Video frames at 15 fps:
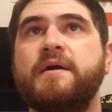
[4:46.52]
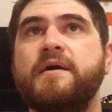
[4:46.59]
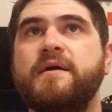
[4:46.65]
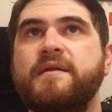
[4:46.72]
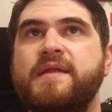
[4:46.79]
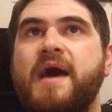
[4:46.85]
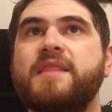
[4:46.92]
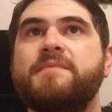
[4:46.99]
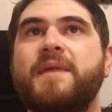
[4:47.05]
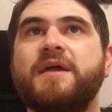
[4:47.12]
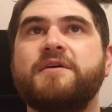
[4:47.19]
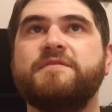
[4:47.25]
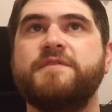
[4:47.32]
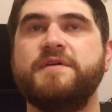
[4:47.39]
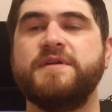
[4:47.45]
Now the
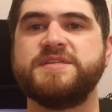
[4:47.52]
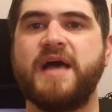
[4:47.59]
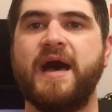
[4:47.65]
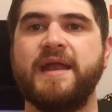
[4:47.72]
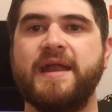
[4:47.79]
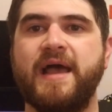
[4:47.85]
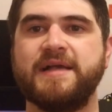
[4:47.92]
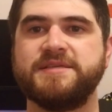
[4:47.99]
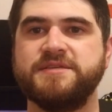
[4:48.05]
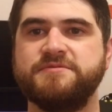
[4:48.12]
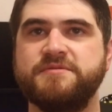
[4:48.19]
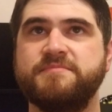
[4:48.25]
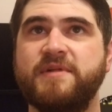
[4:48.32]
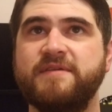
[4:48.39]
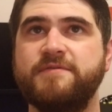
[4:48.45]
microphone is on axis
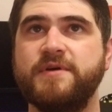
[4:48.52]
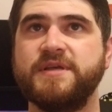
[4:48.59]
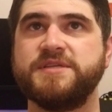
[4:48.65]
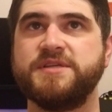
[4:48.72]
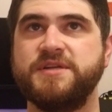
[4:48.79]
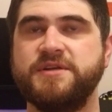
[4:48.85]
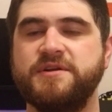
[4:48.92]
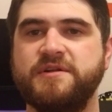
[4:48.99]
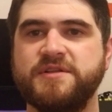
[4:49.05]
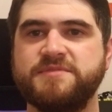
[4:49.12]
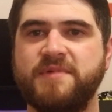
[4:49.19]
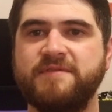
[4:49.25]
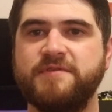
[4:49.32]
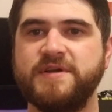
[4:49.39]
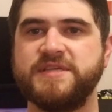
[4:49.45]
with my voice, and you notice
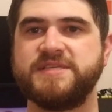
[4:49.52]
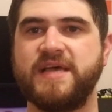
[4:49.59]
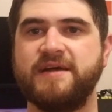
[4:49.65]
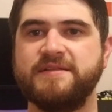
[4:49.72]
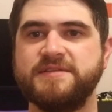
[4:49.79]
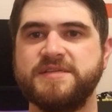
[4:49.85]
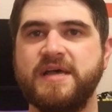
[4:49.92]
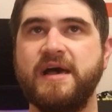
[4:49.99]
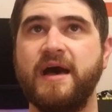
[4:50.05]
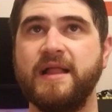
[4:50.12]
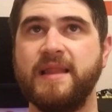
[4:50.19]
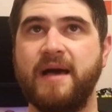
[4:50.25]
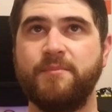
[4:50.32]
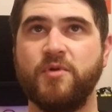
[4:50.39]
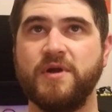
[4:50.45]
my voice sounds a
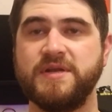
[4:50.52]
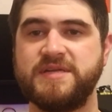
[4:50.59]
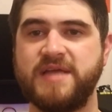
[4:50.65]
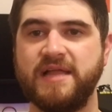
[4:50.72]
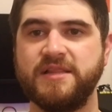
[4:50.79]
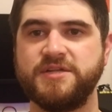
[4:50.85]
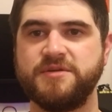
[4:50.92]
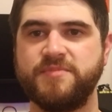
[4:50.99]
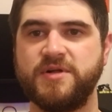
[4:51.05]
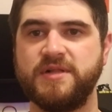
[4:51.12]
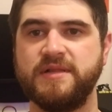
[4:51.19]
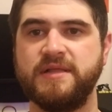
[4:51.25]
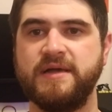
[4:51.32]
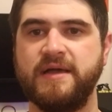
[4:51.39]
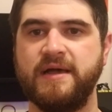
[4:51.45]
lot more
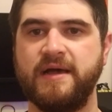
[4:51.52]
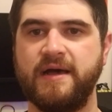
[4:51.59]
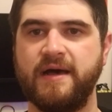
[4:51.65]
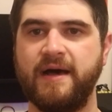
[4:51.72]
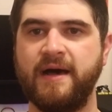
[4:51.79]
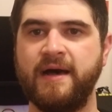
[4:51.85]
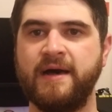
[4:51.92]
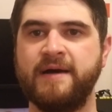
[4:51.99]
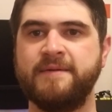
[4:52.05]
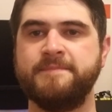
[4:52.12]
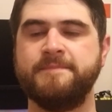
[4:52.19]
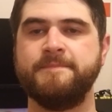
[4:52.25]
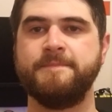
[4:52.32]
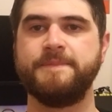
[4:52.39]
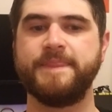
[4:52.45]
intelligible,
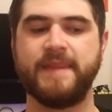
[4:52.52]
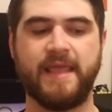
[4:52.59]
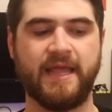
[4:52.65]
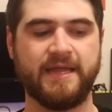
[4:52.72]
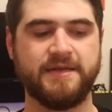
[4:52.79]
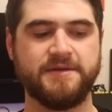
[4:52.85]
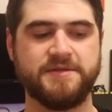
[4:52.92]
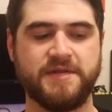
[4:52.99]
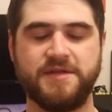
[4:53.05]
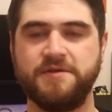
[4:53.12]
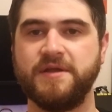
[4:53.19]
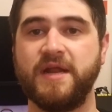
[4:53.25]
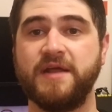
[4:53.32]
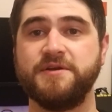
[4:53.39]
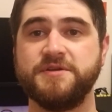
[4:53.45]
and you
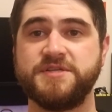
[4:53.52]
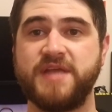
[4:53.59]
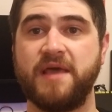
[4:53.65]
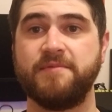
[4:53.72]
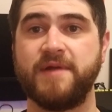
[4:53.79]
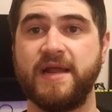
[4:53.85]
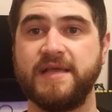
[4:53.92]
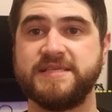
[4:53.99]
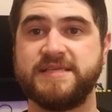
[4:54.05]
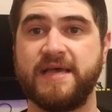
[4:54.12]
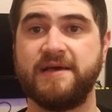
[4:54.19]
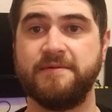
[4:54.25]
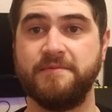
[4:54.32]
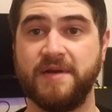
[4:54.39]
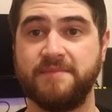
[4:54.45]
can understand what
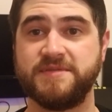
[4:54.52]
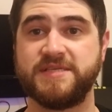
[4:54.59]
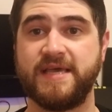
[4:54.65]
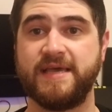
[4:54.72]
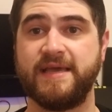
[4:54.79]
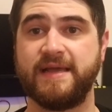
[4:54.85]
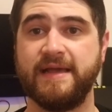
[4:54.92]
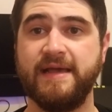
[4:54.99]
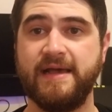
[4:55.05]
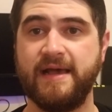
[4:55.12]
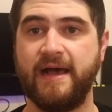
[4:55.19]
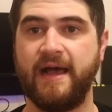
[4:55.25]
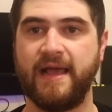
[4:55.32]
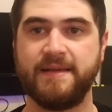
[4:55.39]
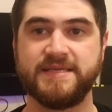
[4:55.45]
I'm saying.
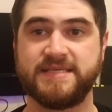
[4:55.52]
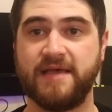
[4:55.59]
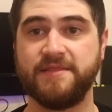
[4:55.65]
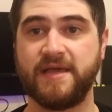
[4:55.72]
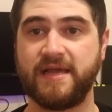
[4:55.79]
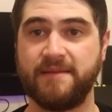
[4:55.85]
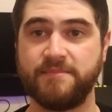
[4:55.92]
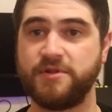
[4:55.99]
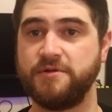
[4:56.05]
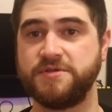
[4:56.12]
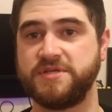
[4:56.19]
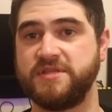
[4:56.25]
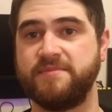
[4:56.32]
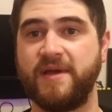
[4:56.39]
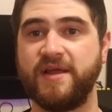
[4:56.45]
I sound like I'm closer
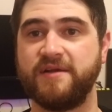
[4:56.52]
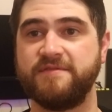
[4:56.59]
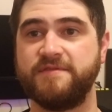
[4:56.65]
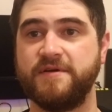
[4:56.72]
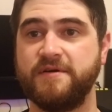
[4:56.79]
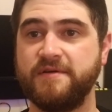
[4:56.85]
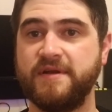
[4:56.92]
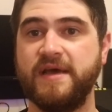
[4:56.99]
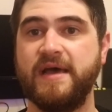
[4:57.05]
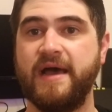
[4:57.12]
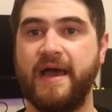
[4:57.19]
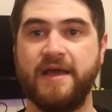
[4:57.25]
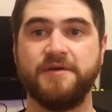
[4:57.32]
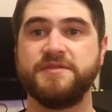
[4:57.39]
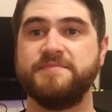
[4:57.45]
to the microphone.
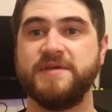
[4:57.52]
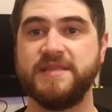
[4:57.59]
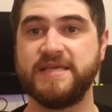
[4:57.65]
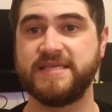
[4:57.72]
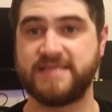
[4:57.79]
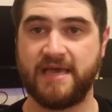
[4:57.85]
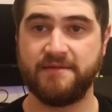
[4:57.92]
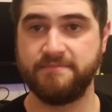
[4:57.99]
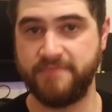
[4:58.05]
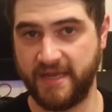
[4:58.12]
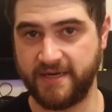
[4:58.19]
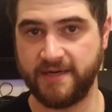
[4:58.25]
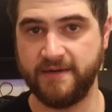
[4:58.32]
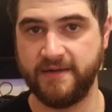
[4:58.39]
I ultimately sound better.